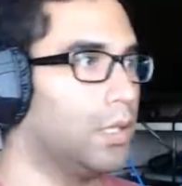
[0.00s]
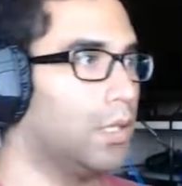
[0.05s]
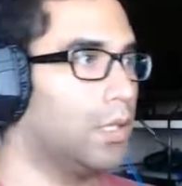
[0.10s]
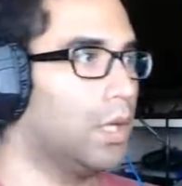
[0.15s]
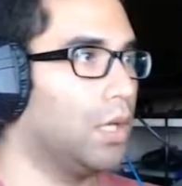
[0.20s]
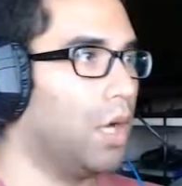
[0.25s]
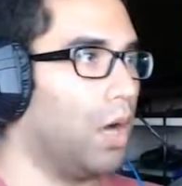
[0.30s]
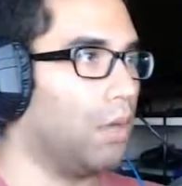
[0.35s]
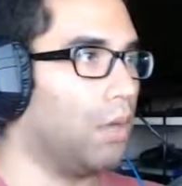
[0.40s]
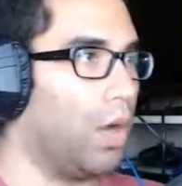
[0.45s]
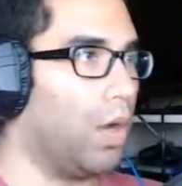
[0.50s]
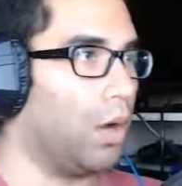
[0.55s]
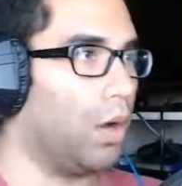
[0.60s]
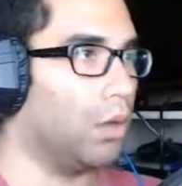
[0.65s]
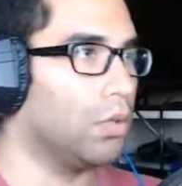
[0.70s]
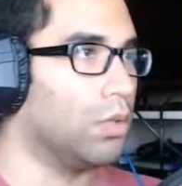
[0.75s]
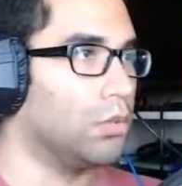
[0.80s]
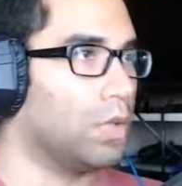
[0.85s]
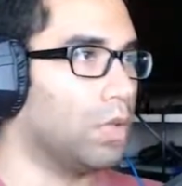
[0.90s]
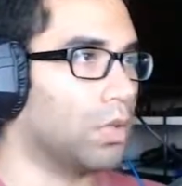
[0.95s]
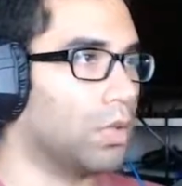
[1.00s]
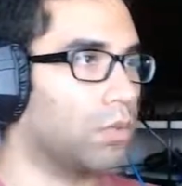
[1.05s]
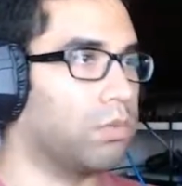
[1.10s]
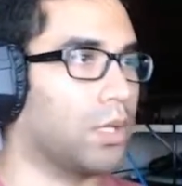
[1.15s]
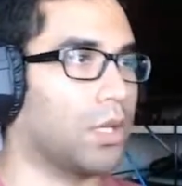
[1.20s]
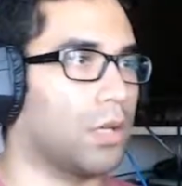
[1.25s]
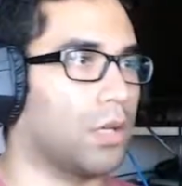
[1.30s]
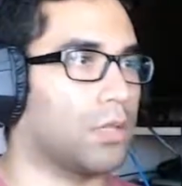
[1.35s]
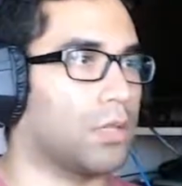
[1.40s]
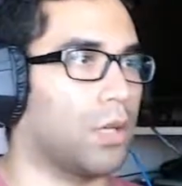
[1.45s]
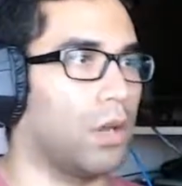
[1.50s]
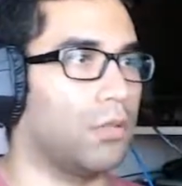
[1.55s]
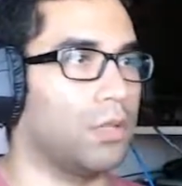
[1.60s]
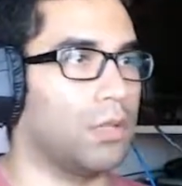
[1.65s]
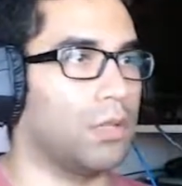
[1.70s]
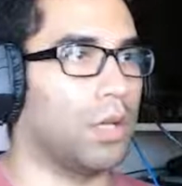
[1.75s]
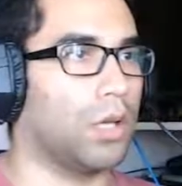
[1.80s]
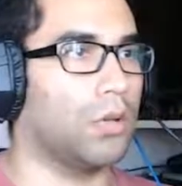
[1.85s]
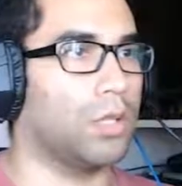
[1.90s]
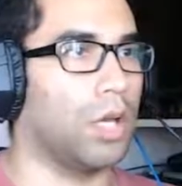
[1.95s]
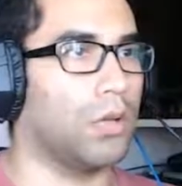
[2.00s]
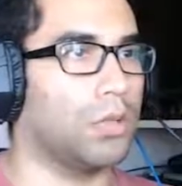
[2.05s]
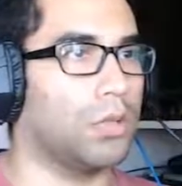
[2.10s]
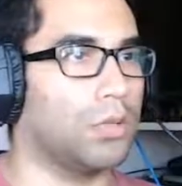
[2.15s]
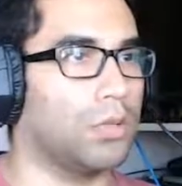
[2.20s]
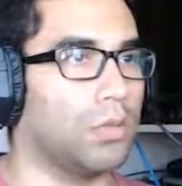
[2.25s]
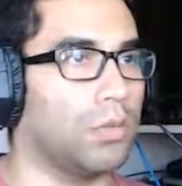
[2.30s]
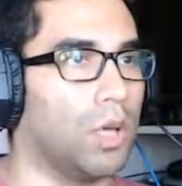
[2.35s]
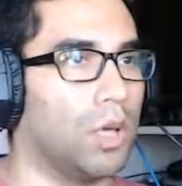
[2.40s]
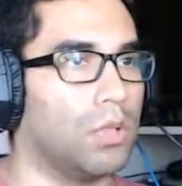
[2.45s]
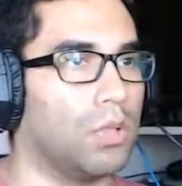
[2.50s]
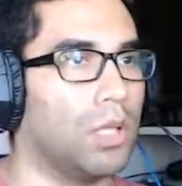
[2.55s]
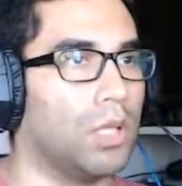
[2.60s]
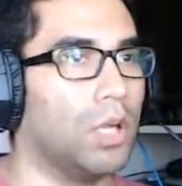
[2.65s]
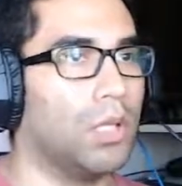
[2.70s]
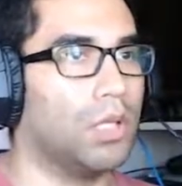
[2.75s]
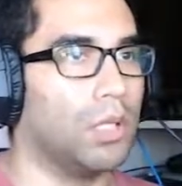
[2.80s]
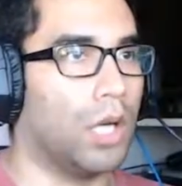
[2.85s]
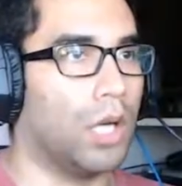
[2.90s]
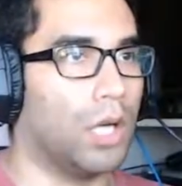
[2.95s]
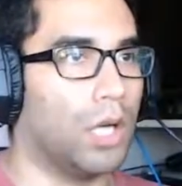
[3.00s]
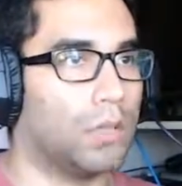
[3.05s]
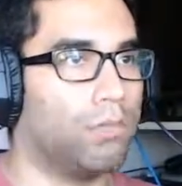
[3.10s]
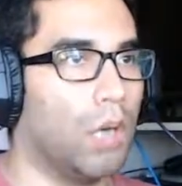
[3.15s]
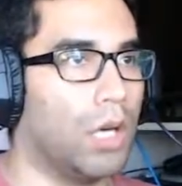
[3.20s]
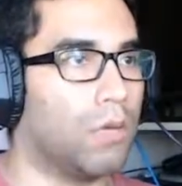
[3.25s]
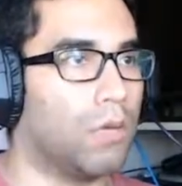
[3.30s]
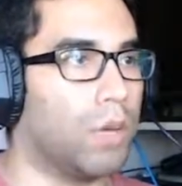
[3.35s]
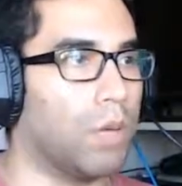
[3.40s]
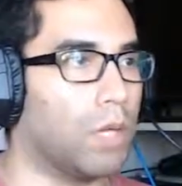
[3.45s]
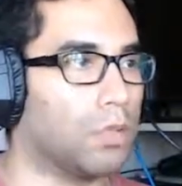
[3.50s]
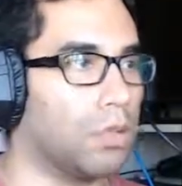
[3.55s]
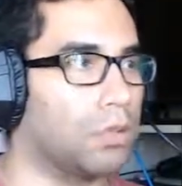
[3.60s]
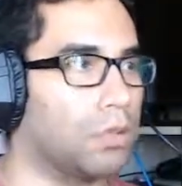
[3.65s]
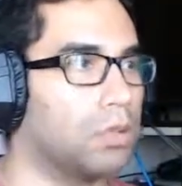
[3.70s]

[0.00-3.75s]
Oh well, take the book, Carson. It's always healthy to read. It has many pictures.